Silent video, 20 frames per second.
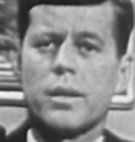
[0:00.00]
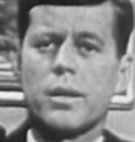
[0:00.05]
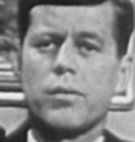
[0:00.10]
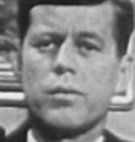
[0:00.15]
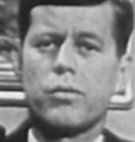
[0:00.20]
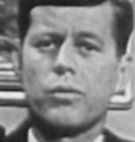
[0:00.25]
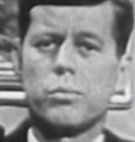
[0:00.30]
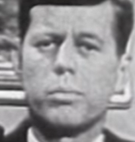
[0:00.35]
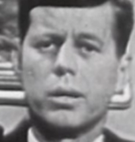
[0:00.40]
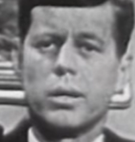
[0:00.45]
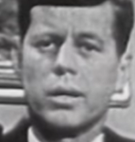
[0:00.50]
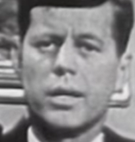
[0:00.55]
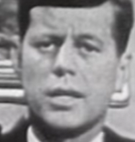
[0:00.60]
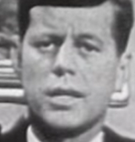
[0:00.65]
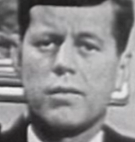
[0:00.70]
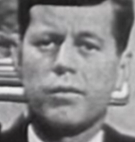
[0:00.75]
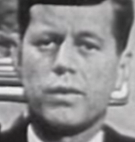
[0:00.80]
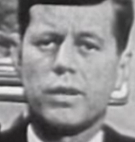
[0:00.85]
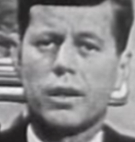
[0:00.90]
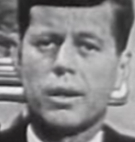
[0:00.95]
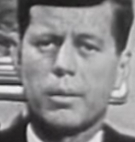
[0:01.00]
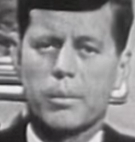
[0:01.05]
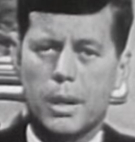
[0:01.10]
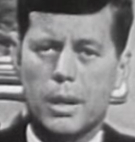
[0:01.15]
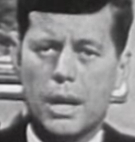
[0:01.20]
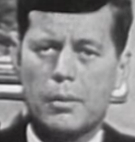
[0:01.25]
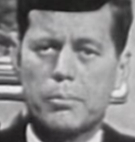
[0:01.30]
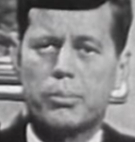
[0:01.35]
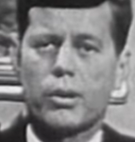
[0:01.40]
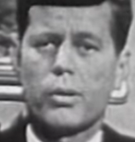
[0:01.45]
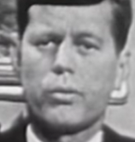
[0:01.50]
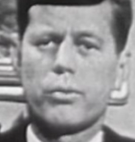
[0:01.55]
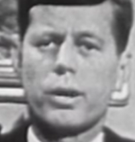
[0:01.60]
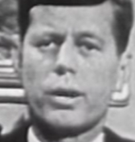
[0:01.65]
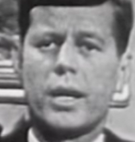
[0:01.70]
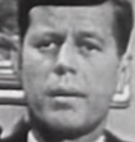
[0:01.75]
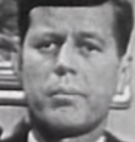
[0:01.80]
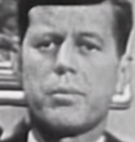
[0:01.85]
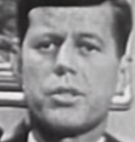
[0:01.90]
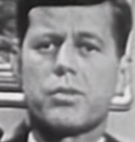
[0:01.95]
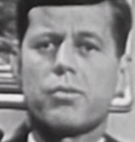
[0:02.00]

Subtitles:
if you believe in our program to